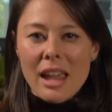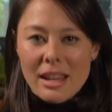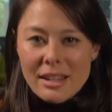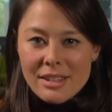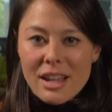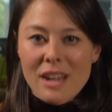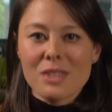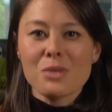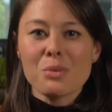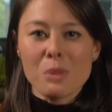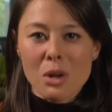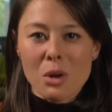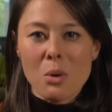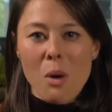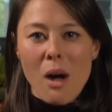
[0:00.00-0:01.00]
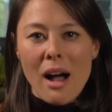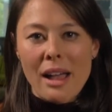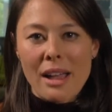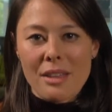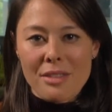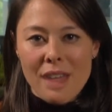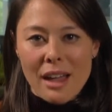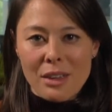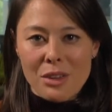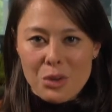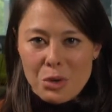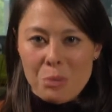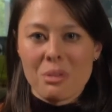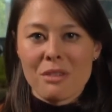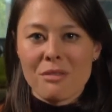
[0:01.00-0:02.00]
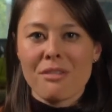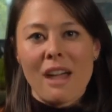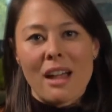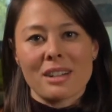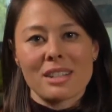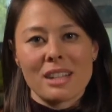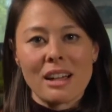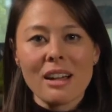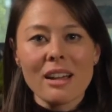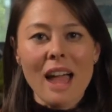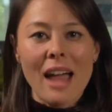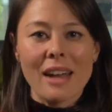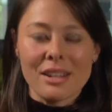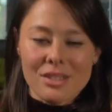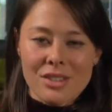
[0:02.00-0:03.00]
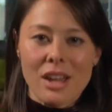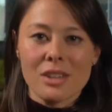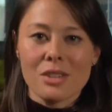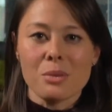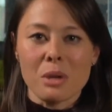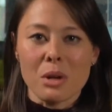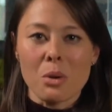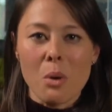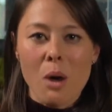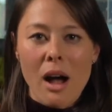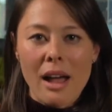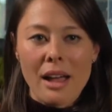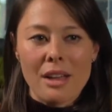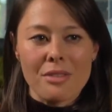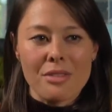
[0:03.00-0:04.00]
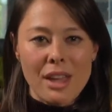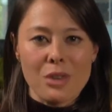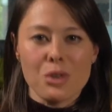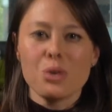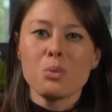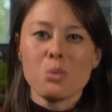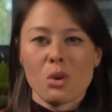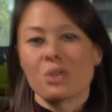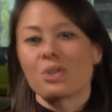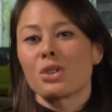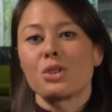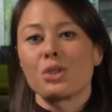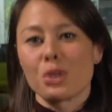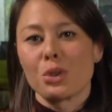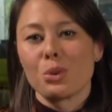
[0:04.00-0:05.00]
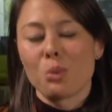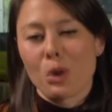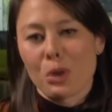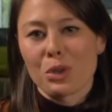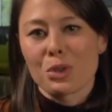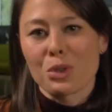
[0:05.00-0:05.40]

it does require that human factor, and it does require that you want to do what